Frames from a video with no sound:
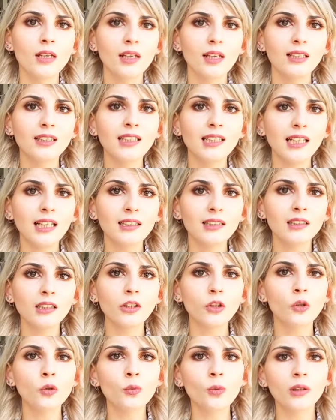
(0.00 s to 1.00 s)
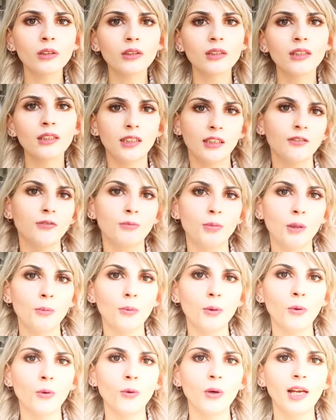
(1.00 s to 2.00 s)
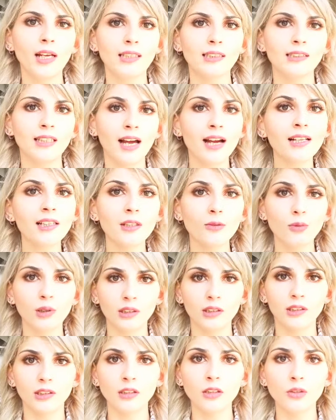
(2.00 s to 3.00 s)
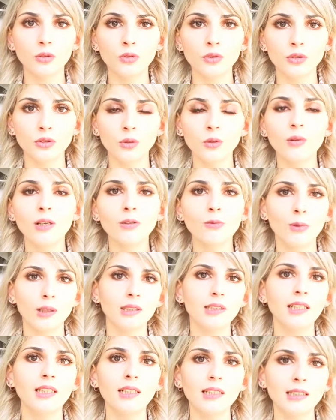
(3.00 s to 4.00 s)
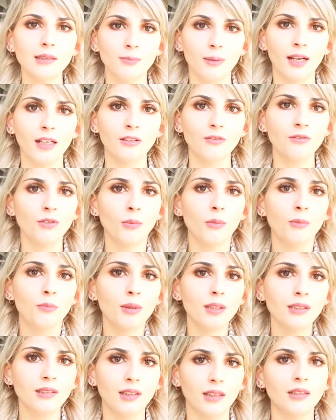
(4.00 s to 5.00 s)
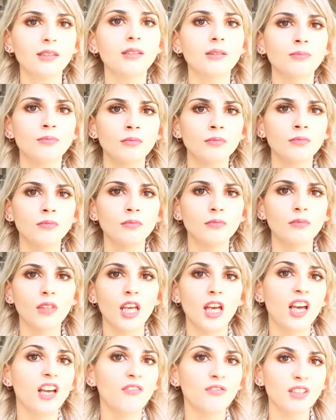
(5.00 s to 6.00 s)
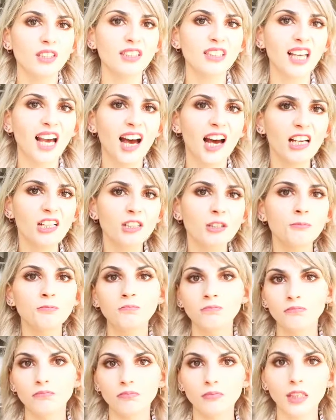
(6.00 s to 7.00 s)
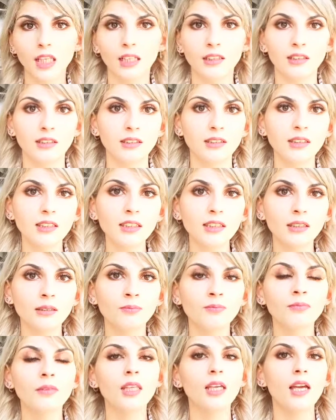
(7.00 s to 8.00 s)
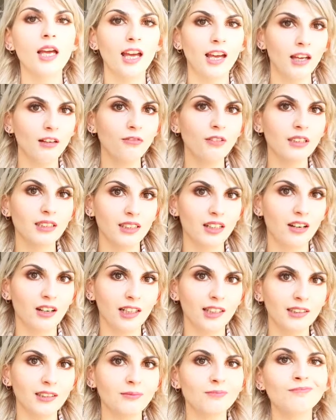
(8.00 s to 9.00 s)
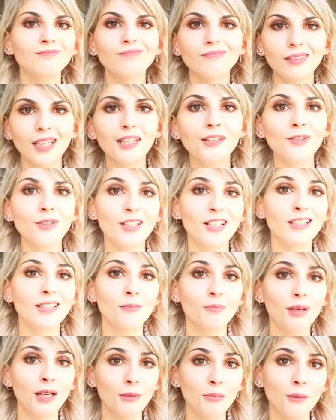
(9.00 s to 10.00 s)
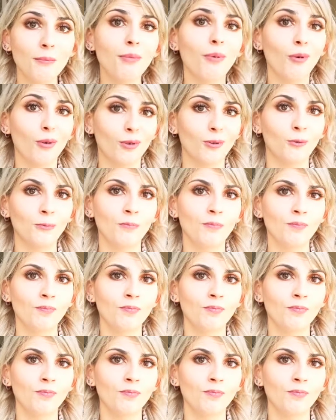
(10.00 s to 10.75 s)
In the end, you want to give people exactly what they're used to and what they expect from a business. If it's cash, then it's good. If it's card, then you need a payment portal.